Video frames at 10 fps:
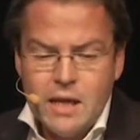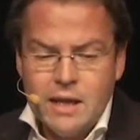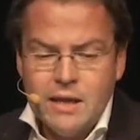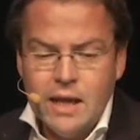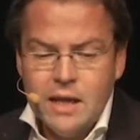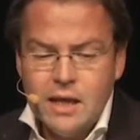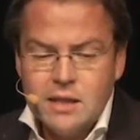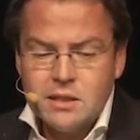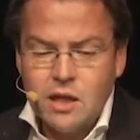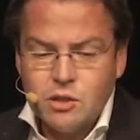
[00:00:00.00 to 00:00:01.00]
And
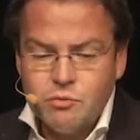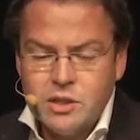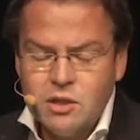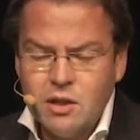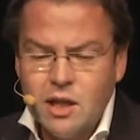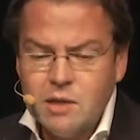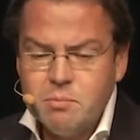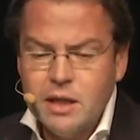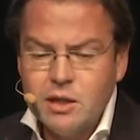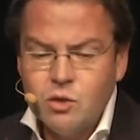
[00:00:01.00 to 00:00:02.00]
daylight and artificial light play a